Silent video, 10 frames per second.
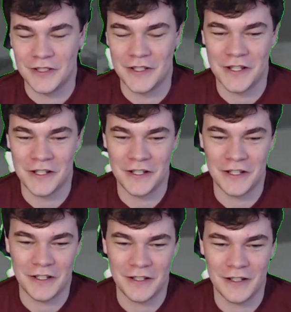and
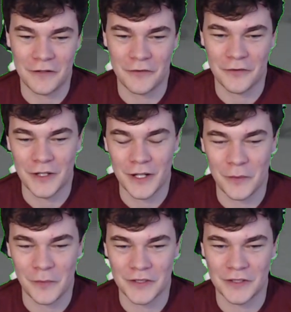then now now I'm
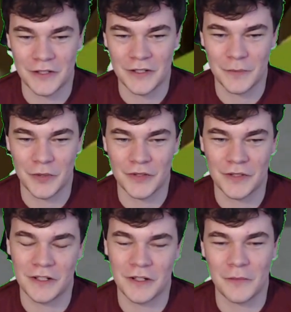listening to this person,
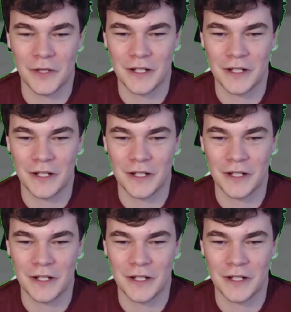and I'm like,